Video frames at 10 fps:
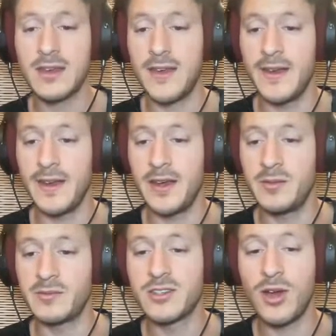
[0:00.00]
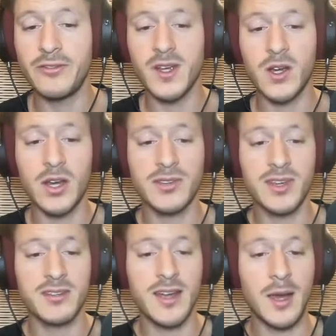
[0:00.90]
So I figured out
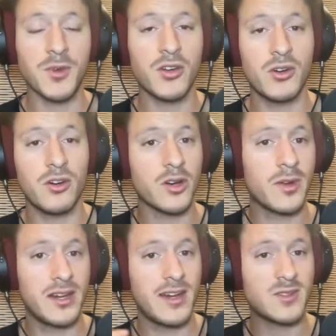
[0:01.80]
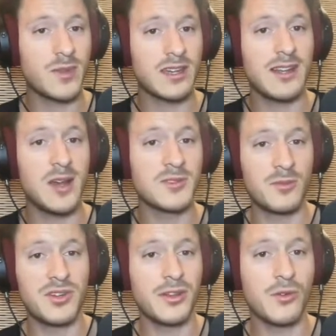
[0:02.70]
that I'm going to organize my claps a
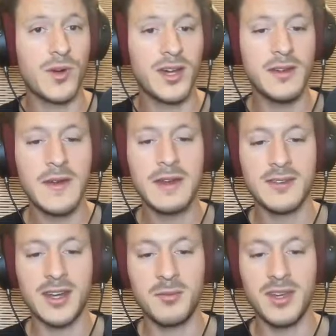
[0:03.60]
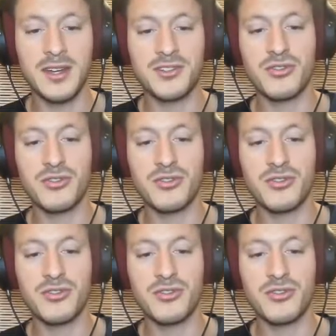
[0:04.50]
bit in a way that I'm not